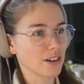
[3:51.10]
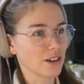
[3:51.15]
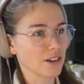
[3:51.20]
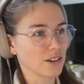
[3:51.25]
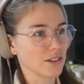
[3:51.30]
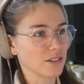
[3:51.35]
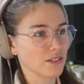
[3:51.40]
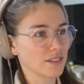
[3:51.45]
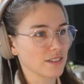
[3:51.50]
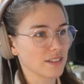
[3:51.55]

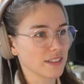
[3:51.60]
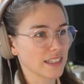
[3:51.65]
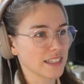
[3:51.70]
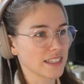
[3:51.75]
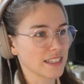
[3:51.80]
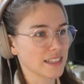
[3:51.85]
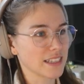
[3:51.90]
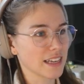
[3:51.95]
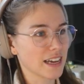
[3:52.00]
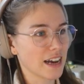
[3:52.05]
Oh,
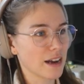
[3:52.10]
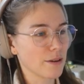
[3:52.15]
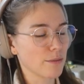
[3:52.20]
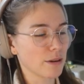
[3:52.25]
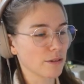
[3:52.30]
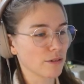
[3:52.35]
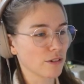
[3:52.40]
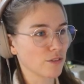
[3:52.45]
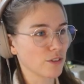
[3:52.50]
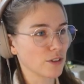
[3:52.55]
this is the guy
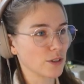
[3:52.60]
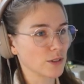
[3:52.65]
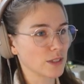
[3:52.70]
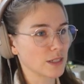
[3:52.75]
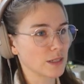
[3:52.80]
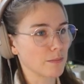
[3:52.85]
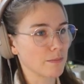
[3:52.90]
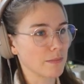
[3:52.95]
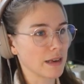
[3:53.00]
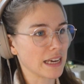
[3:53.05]
we
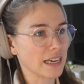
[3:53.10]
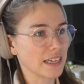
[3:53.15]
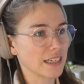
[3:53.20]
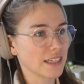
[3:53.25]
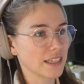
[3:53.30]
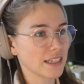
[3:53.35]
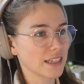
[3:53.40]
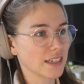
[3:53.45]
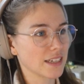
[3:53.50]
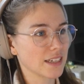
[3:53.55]
refused to
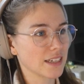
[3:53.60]
meet.